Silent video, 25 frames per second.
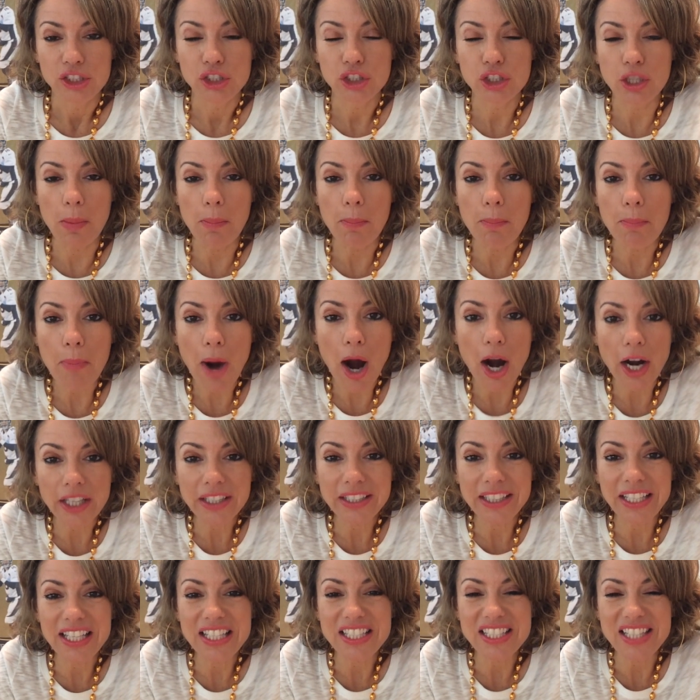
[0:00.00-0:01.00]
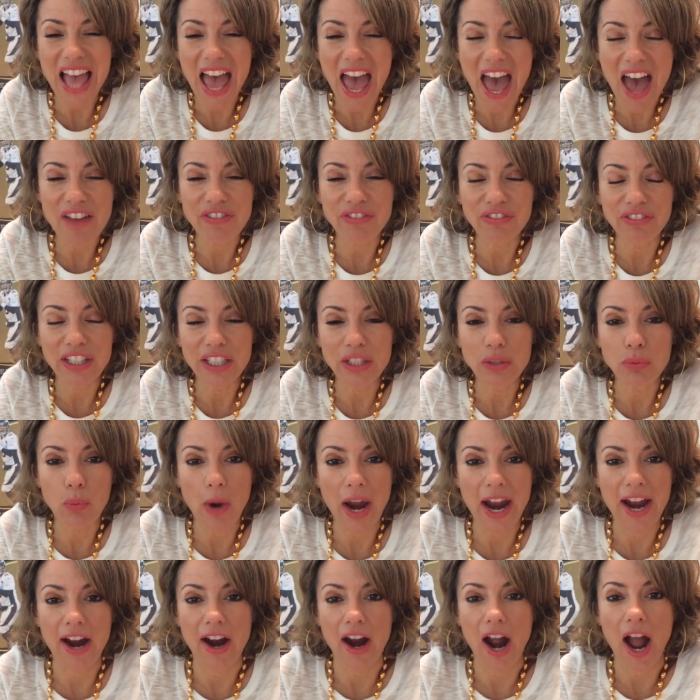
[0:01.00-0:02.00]
DeMarcus effing
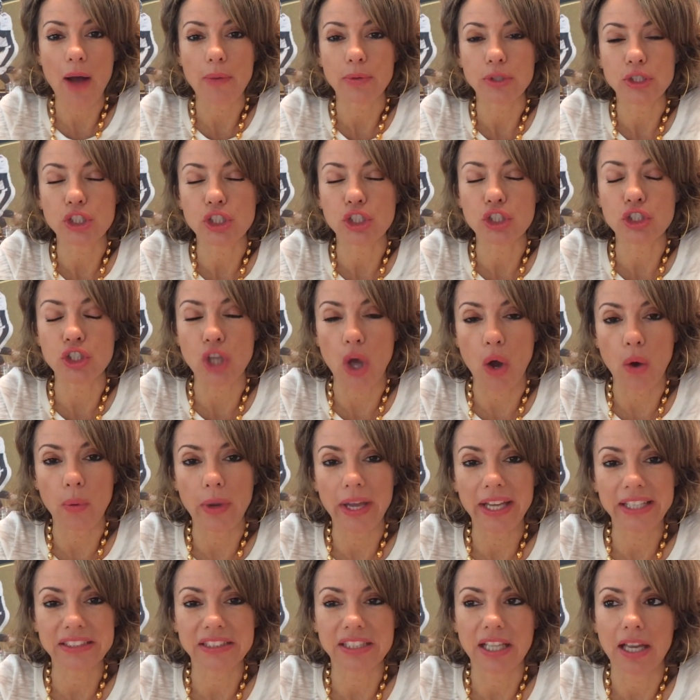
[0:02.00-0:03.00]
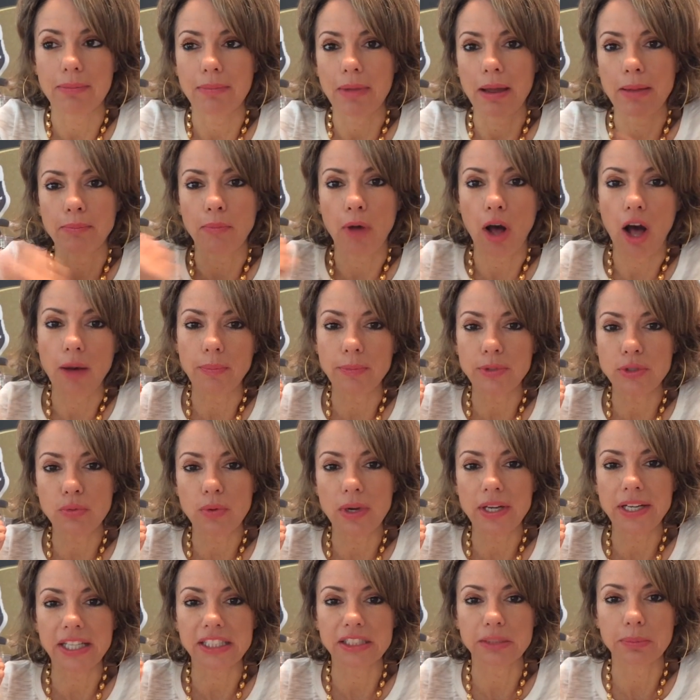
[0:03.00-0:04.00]
Ware. I was so excited. My mom was
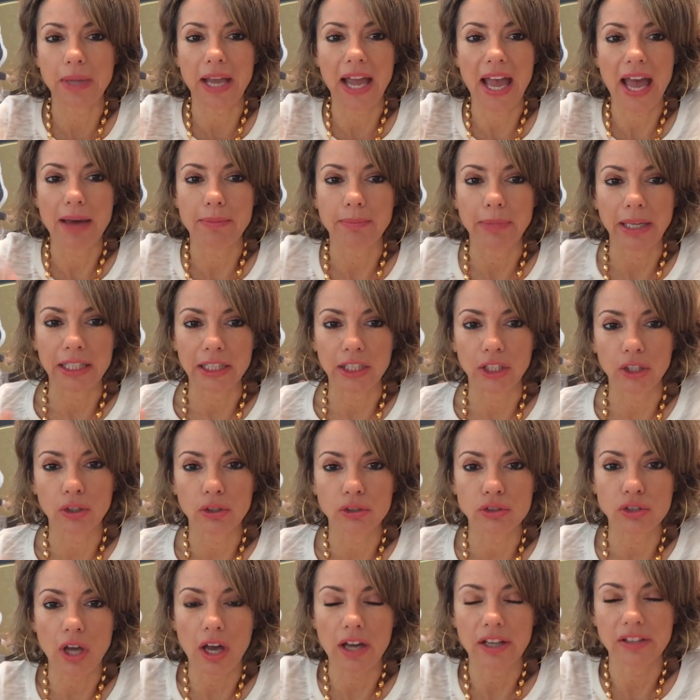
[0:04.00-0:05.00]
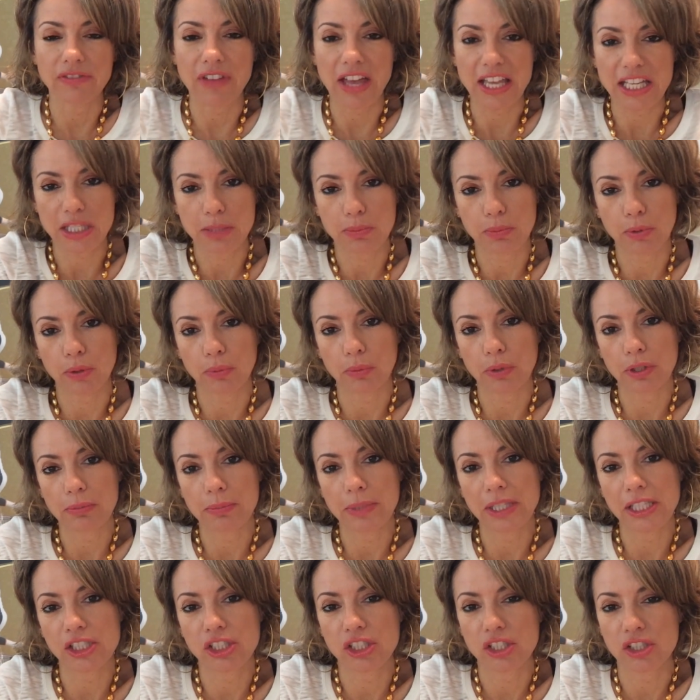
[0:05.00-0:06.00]
right next to me. I had my little dog Vesper with
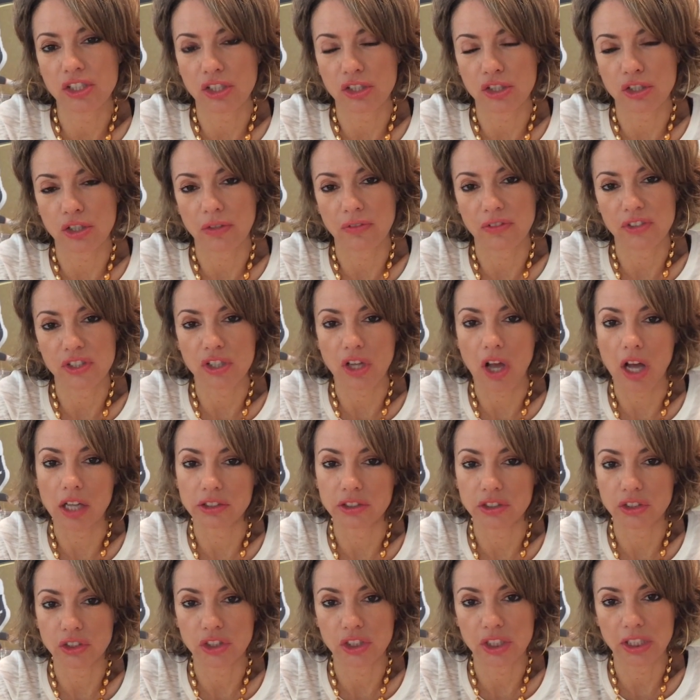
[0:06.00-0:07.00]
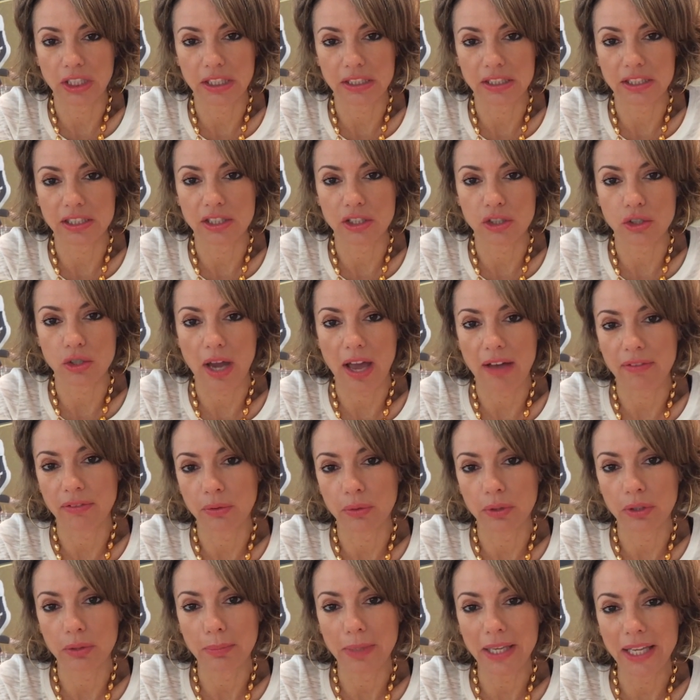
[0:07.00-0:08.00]
me. She's a service dog, so she gets to travel
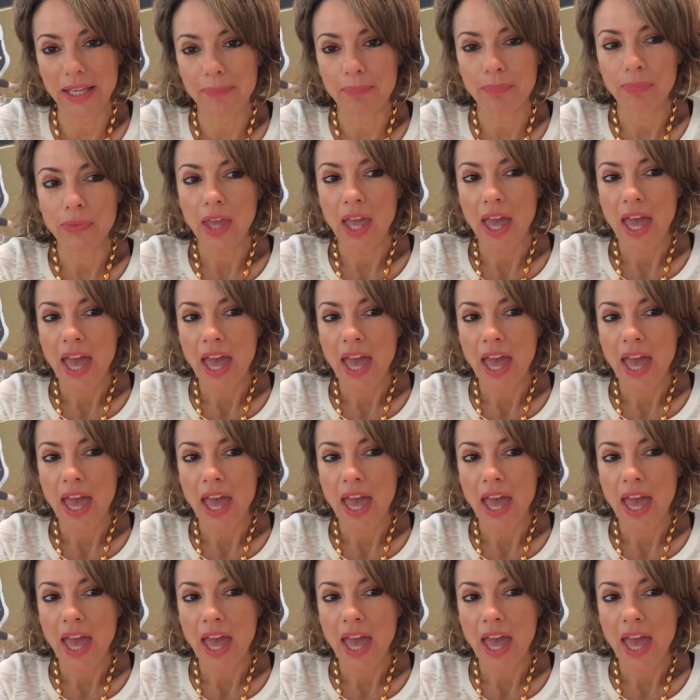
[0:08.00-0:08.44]
with me.